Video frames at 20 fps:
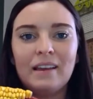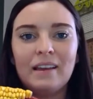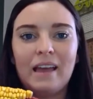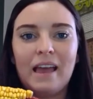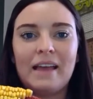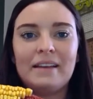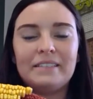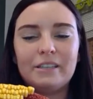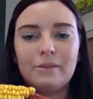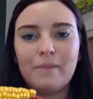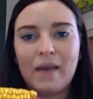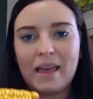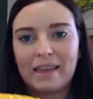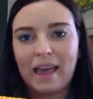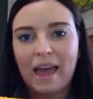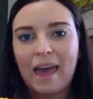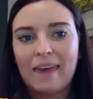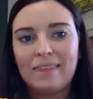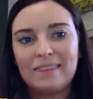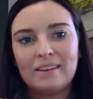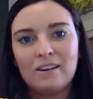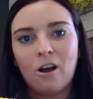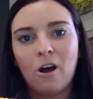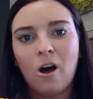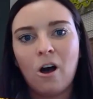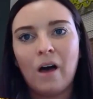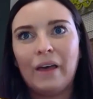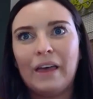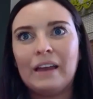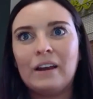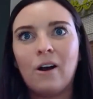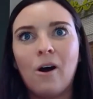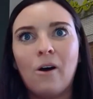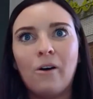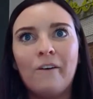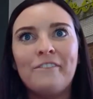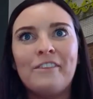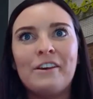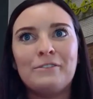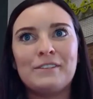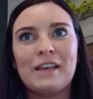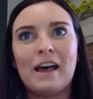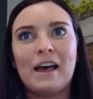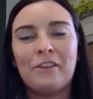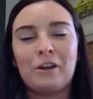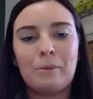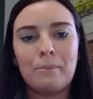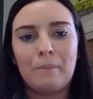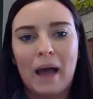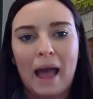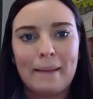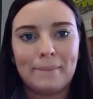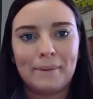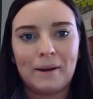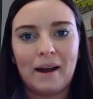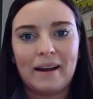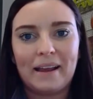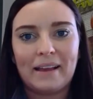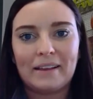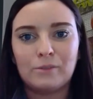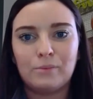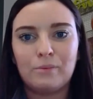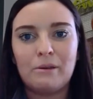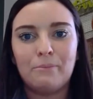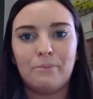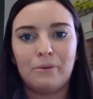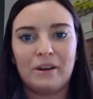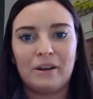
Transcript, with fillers: and to make ethanol and all of those other byproducts we